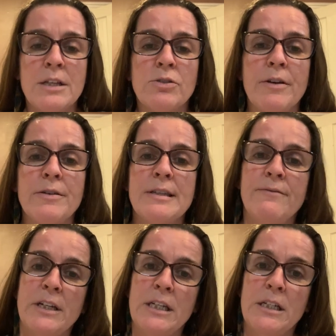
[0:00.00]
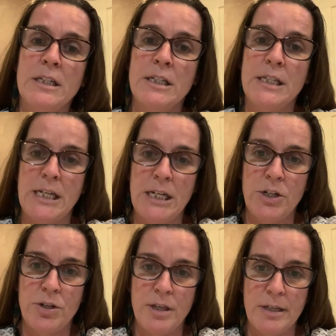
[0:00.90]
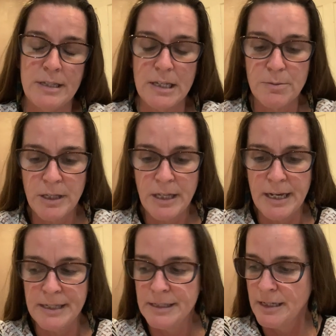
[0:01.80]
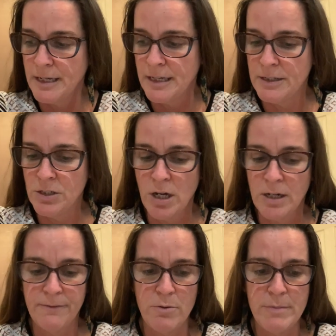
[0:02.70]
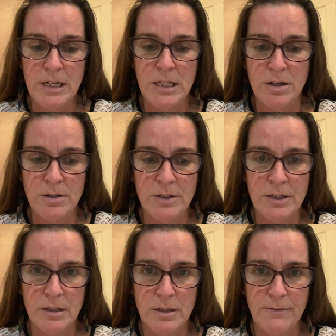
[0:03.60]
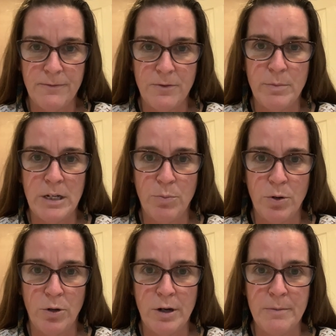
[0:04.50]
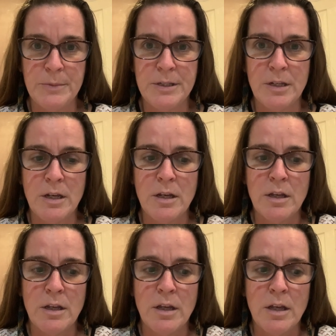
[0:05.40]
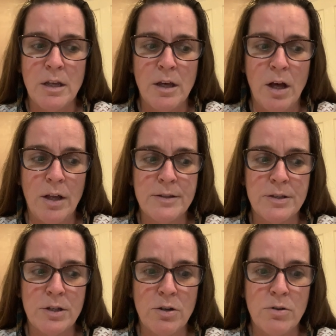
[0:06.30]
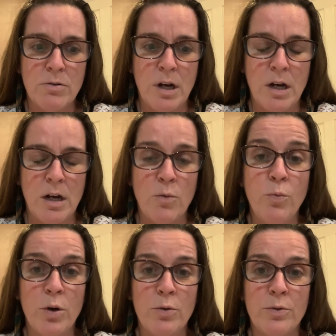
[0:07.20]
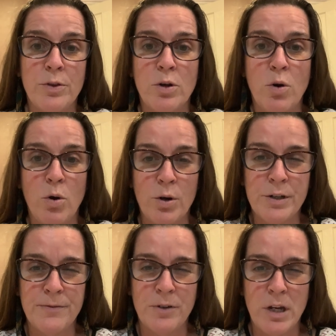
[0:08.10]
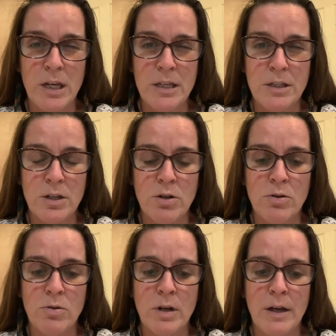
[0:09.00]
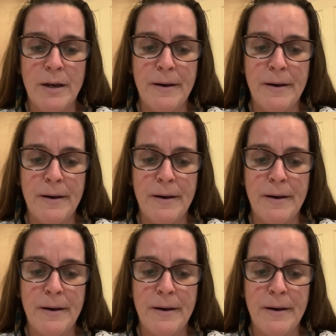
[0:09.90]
So I was invited to teach the assessment class and taught it for many years, for many programs. Also wrote the course for ASU.